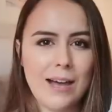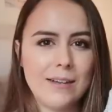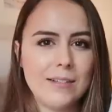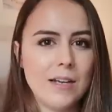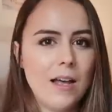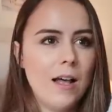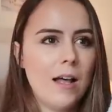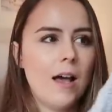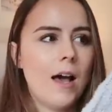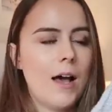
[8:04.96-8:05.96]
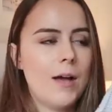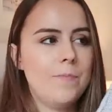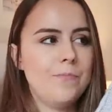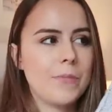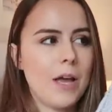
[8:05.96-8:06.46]
and
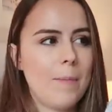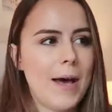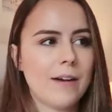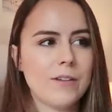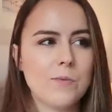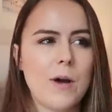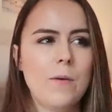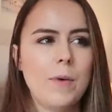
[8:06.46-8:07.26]
alpaca as well,